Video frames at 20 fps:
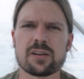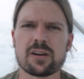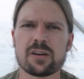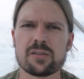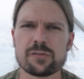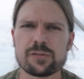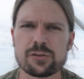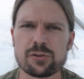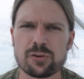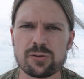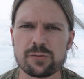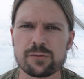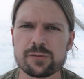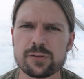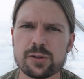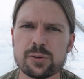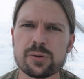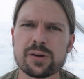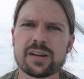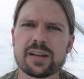of your
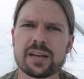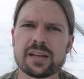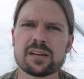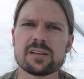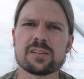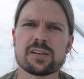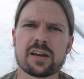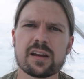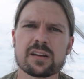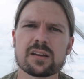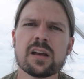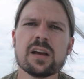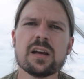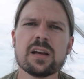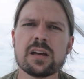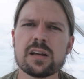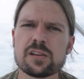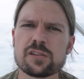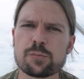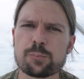fluid intake
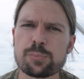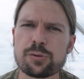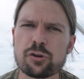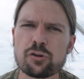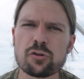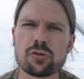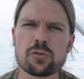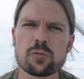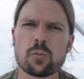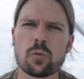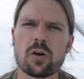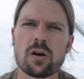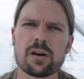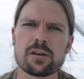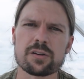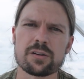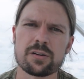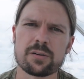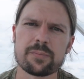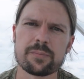is pure
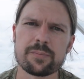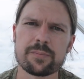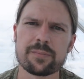water.